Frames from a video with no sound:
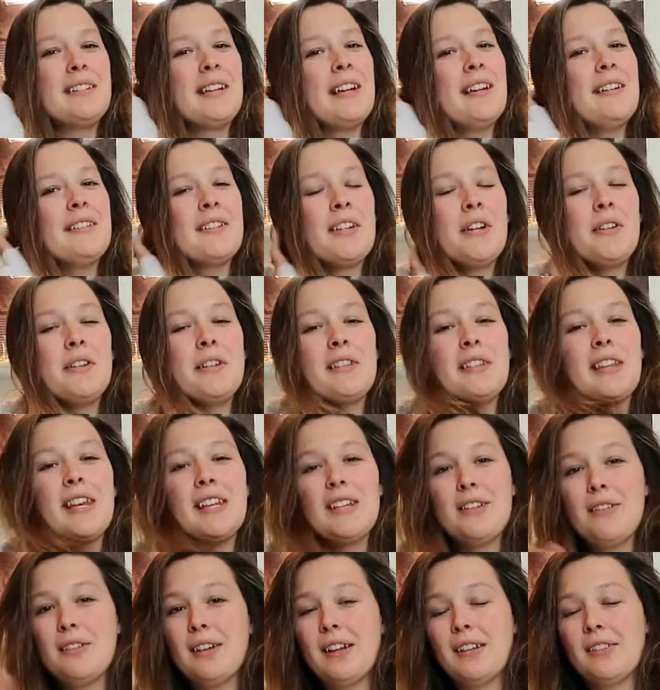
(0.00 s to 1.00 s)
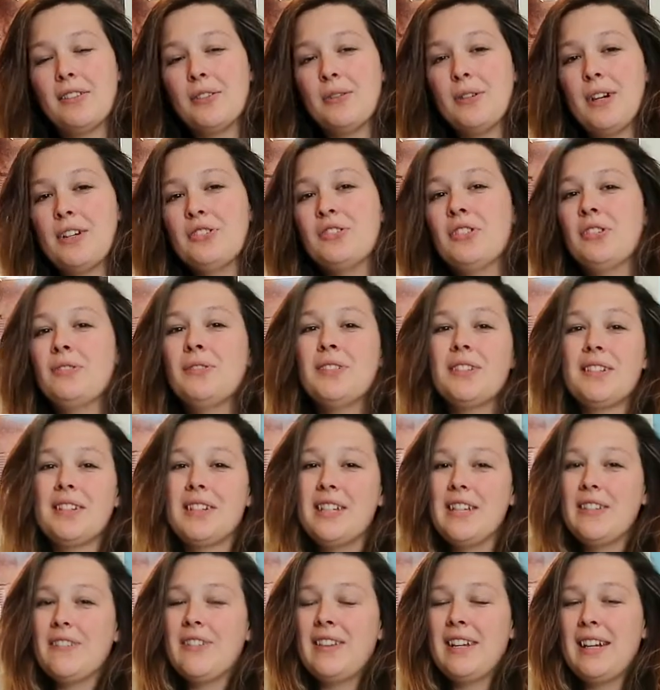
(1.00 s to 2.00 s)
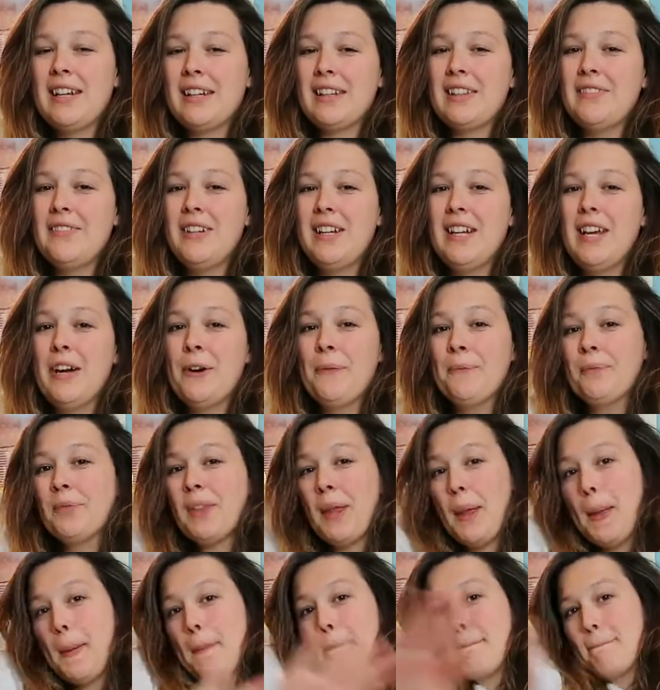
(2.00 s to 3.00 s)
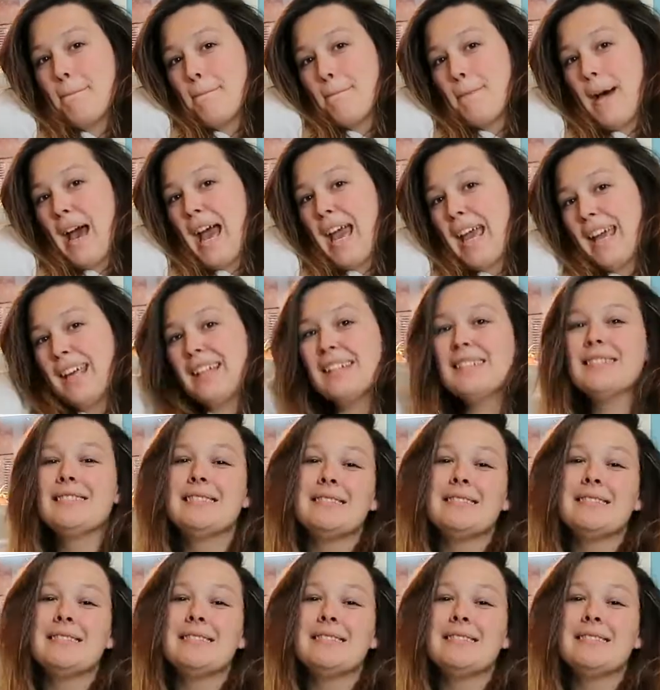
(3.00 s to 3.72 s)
as always, thank you guys for watching. We'll see you for the next video. Bye!